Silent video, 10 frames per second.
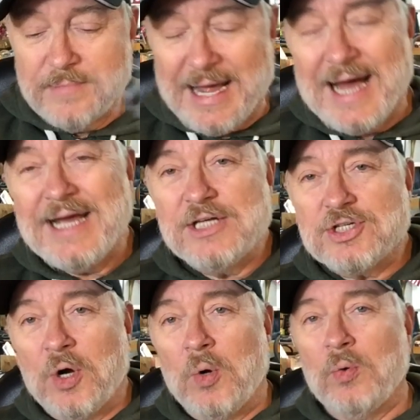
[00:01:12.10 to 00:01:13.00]
I had
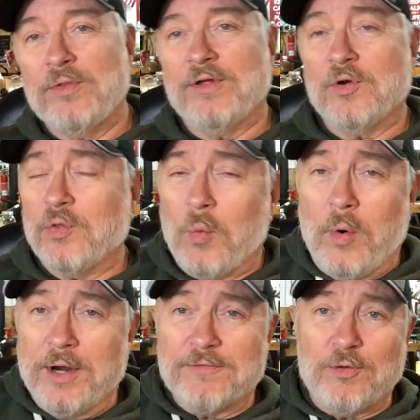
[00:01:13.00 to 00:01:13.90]
told the, the
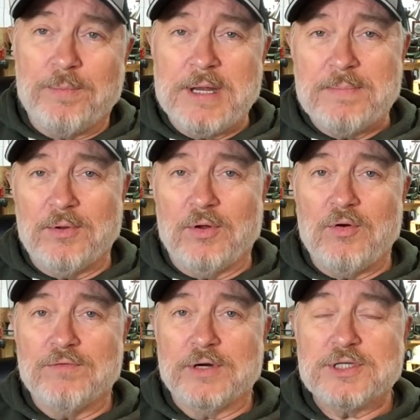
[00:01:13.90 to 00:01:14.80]
wonderful people
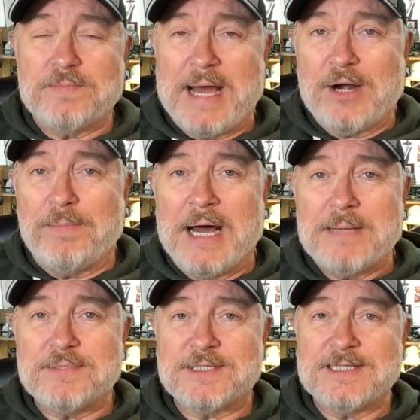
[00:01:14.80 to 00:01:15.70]
over at
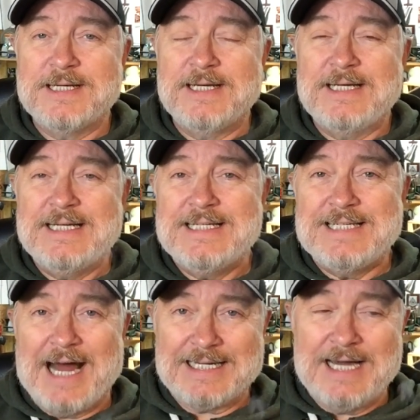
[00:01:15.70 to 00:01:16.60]

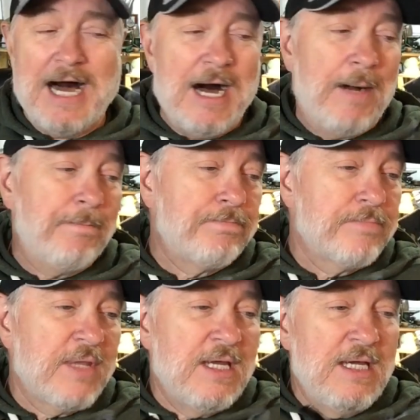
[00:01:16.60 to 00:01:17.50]
tobaccopipes.com
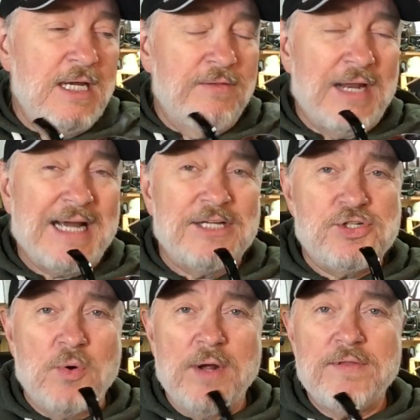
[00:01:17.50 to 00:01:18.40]
that I could
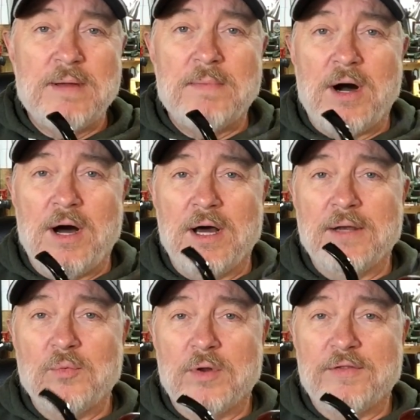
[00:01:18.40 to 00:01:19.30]
join them
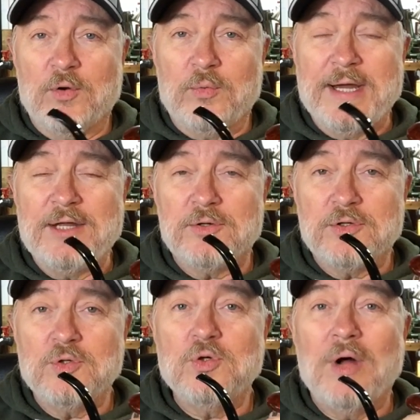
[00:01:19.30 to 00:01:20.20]
on one of their regular
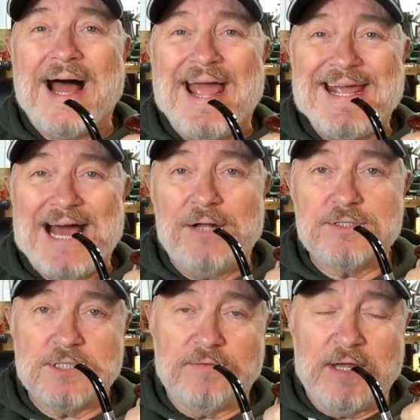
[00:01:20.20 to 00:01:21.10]
Google
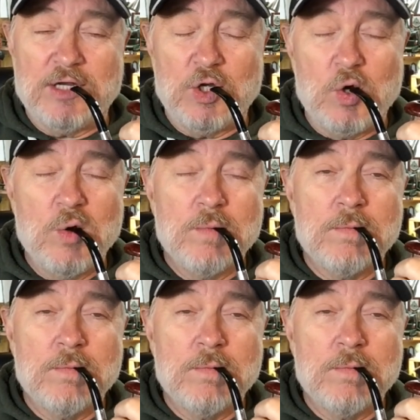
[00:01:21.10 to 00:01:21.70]
Hangouts that they do,